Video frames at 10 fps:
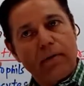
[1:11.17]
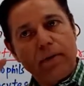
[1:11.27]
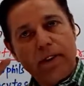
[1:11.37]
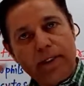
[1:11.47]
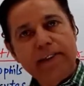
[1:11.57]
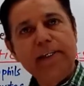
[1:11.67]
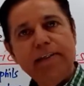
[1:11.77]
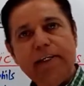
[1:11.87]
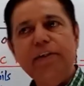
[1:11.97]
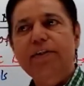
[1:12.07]
the disease
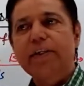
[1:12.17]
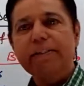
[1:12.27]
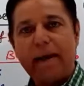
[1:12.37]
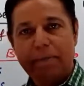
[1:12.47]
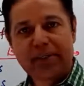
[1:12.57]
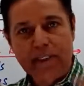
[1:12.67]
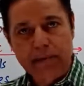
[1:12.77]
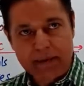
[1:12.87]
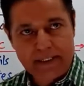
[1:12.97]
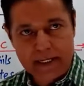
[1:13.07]
resistance capacity
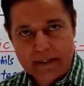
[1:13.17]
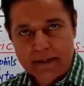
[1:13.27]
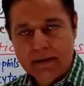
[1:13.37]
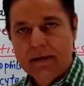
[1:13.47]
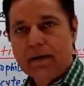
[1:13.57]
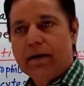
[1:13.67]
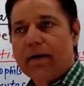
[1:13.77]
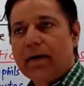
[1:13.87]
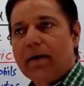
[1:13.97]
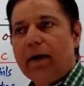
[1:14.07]
present
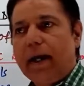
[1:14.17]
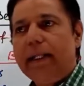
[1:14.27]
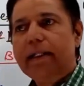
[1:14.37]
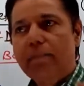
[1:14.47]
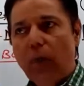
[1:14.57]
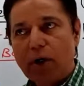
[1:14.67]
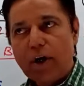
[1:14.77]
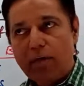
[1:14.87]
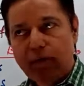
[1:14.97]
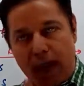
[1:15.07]
in the body
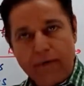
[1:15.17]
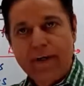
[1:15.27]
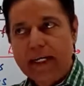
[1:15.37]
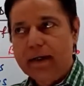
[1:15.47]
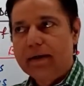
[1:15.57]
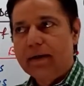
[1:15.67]
of every